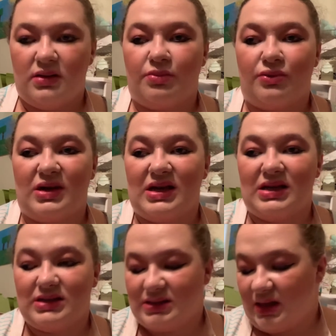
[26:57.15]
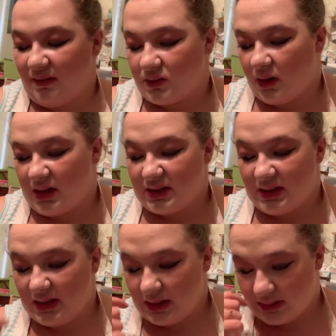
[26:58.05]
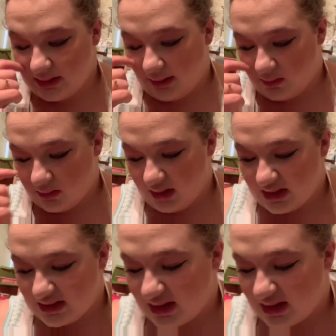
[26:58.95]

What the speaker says: brands. I've tried NYX. I've tried